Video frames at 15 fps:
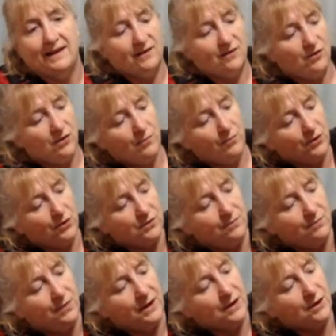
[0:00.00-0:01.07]
the length on the
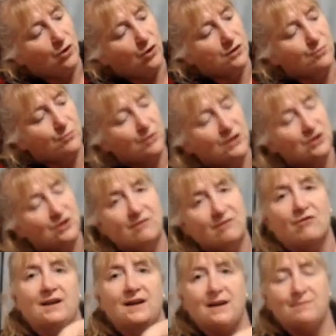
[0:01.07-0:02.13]
bottom by not
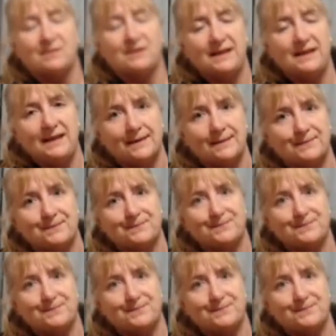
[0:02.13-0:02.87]
brushing right up to here.